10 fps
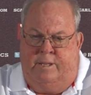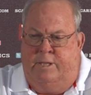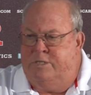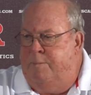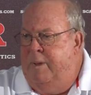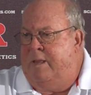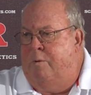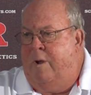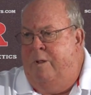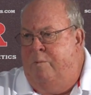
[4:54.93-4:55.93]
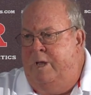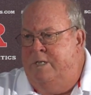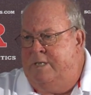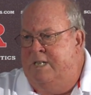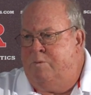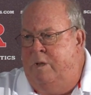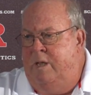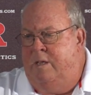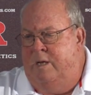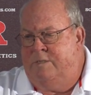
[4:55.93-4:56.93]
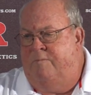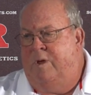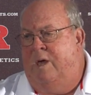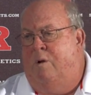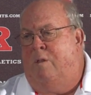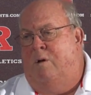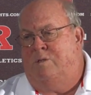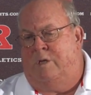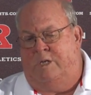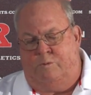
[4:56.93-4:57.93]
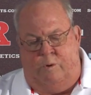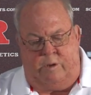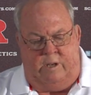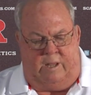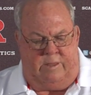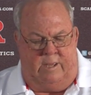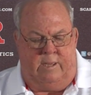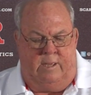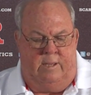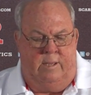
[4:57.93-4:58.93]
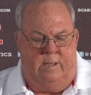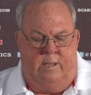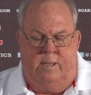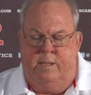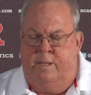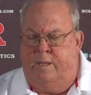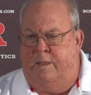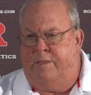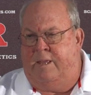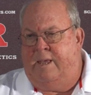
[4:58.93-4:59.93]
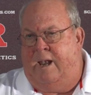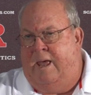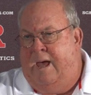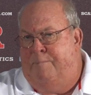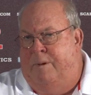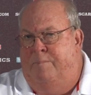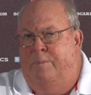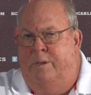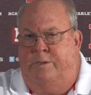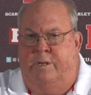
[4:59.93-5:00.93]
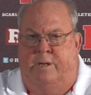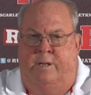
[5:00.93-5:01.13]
He needs to make the right reads. That's what he does. If we get all those things working, I think that'll happen. But